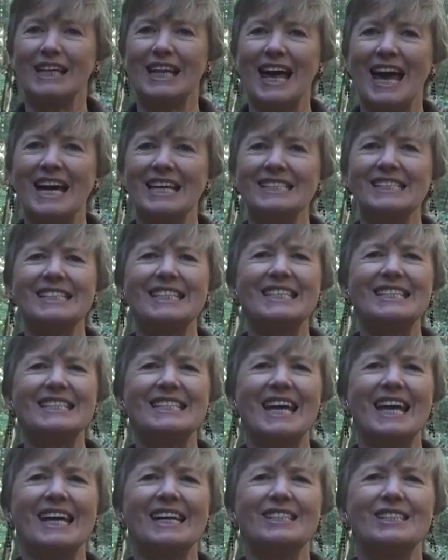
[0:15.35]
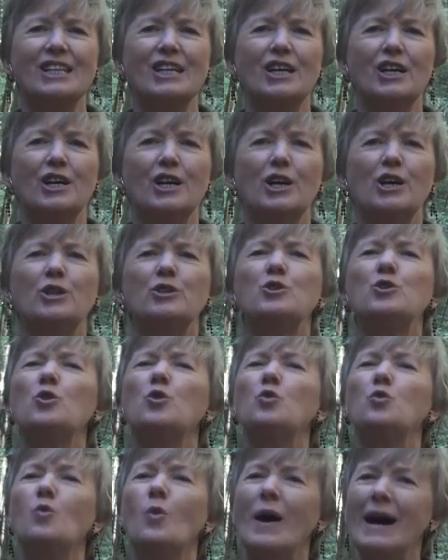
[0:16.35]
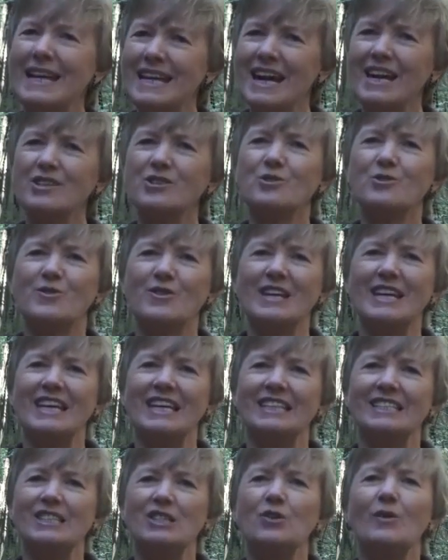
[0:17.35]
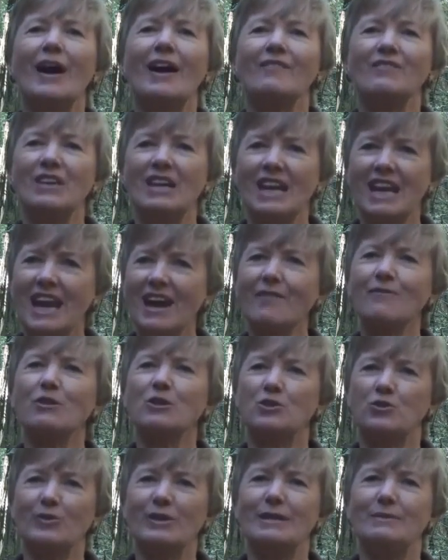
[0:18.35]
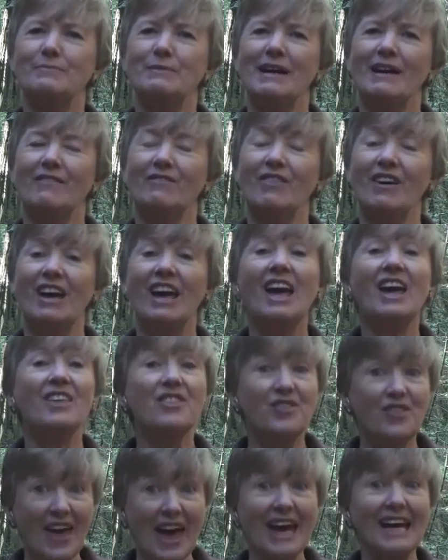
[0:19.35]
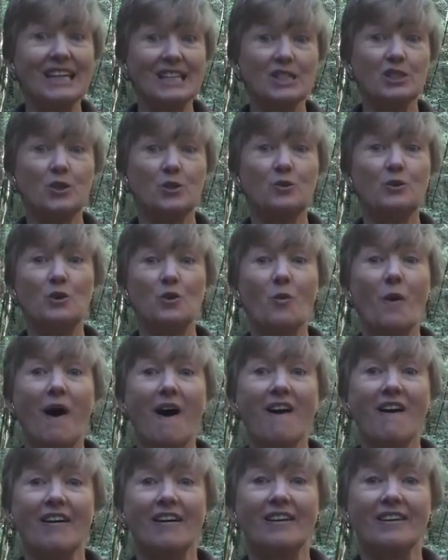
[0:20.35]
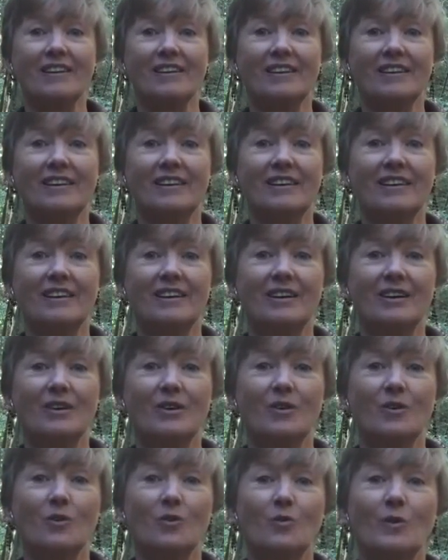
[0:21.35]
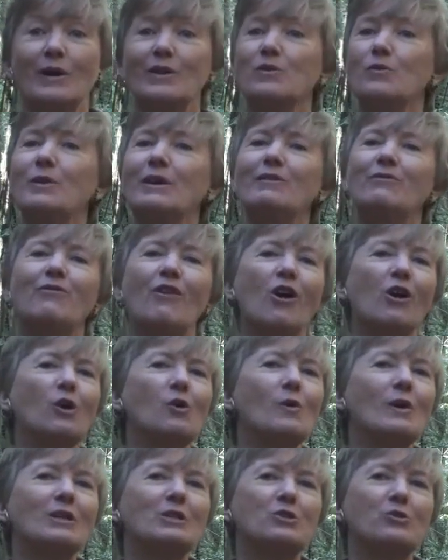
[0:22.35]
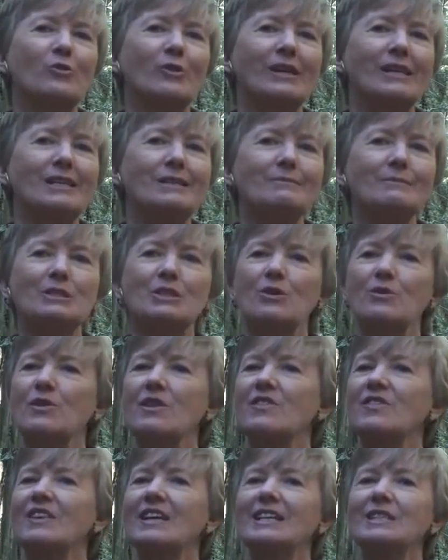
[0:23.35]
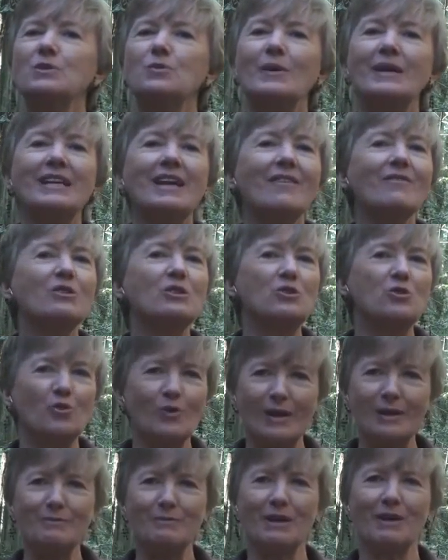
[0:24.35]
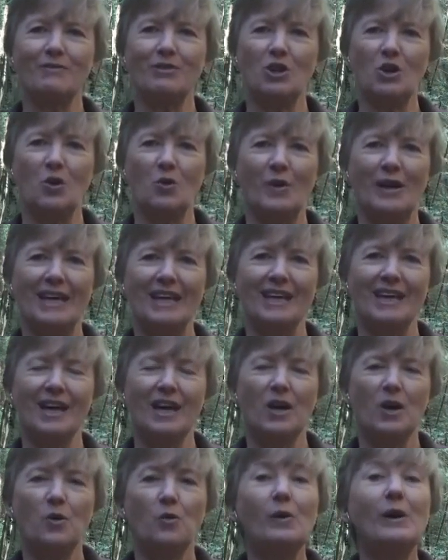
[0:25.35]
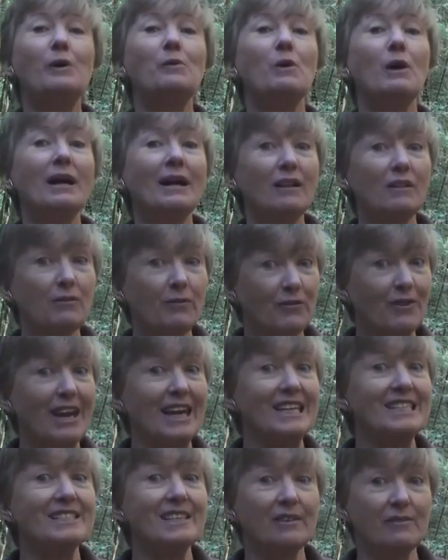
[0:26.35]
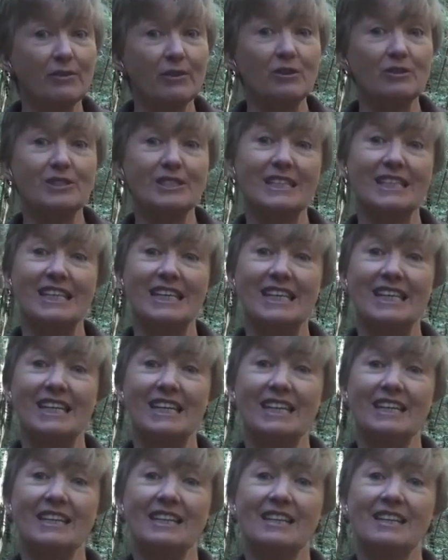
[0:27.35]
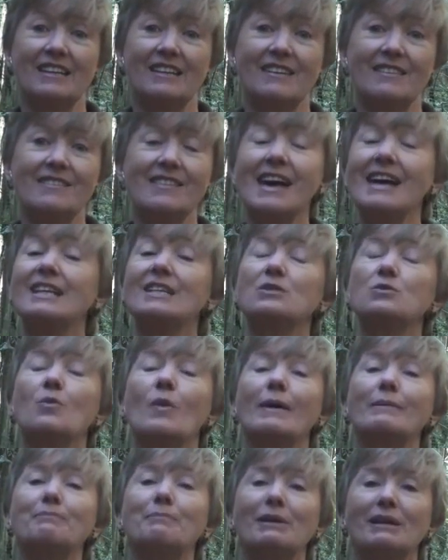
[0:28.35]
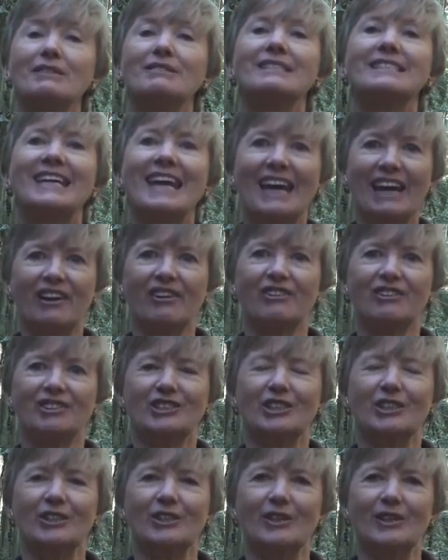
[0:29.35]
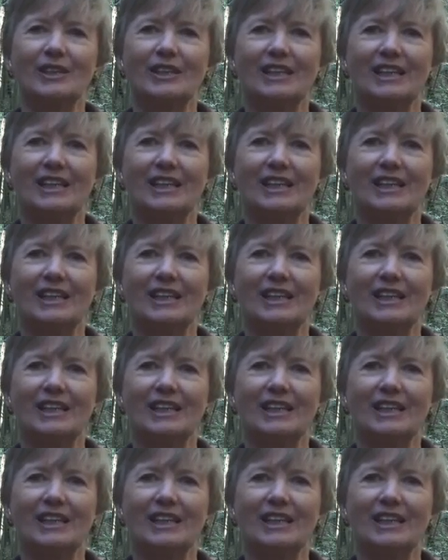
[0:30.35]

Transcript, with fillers: class, he said, "Do one hundred things you have never dreamed of. That is who you are." Whether we follow our dreams or the things we never dreamed of doing, we will face adversity. That is what builds character.